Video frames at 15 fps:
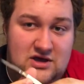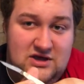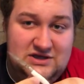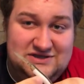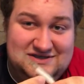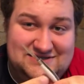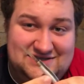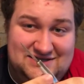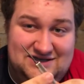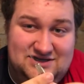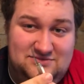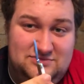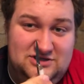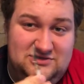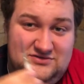
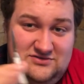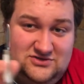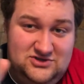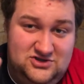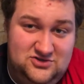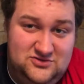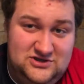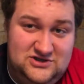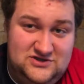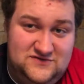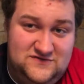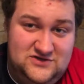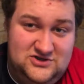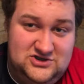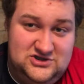Stockman two inch
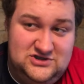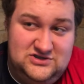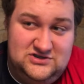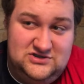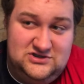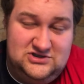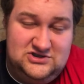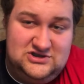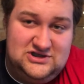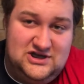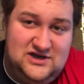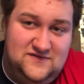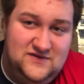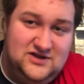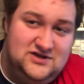version. And just
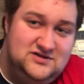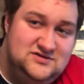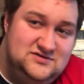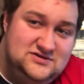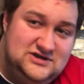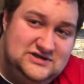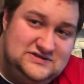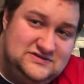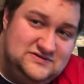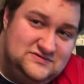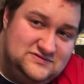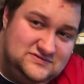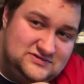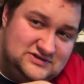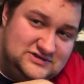kind of like a little nice
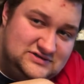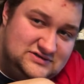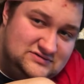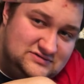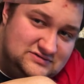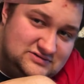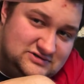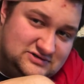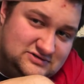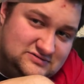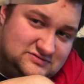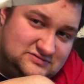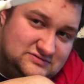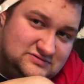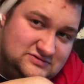little, nice little uh,
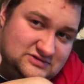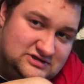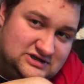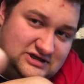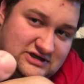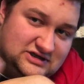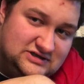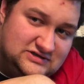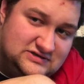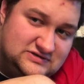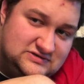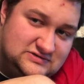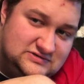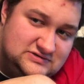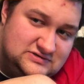thing. It's